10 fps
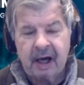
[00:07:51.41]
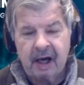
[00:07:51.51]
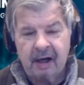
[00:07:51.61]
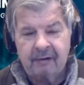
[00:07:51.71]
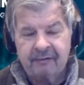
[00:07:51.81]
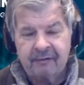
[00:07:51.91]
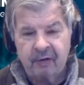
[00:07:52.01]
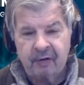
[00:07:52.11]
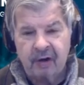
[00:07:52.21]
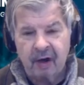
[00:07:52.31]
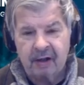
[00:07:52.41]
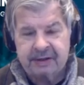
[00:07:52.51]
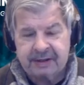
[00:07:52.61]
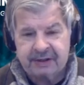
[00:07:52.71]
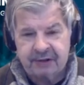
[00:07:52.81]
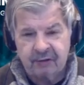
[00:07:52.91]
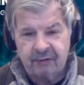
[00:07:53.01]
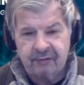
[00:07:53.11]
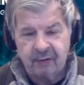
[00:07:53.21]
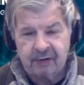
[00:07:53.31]
phone calls and so
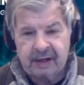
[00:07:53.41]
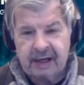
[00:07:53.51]
forth.